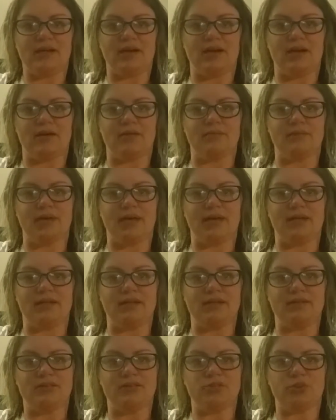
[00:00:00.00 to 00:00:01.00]

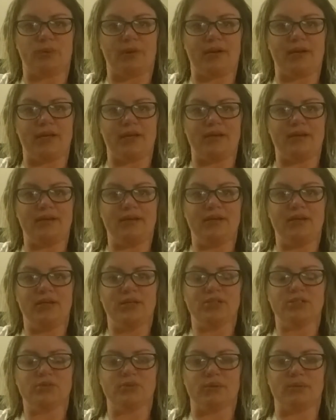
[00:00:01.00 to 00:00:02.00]
and join it.
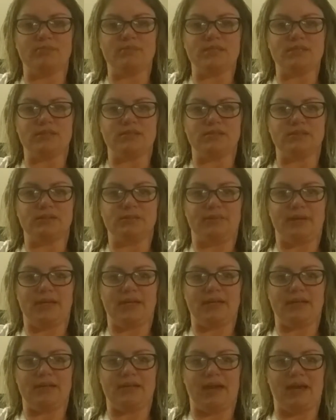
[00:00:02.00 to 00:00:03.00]
So I'm still
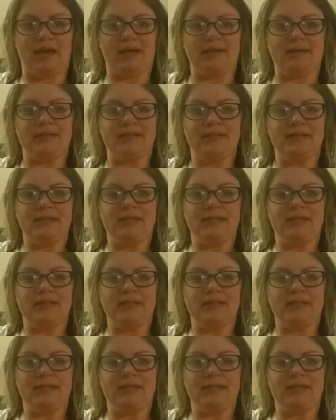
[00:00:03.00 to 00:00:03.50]
debating that.